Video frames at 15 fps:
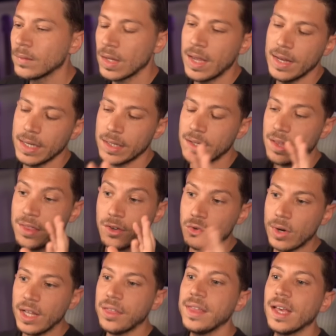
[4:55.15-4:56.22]
And the
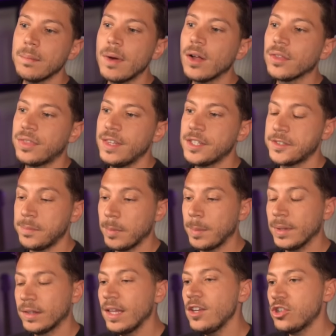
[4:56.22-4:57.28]
great thing about this
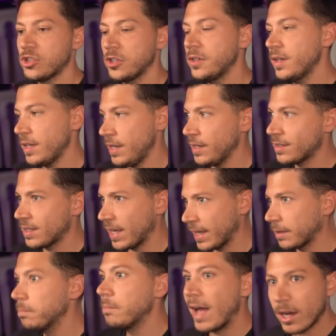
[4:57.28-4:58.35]
implementation is that
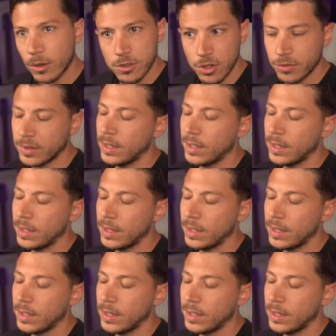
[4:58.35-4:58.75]
Microsoft,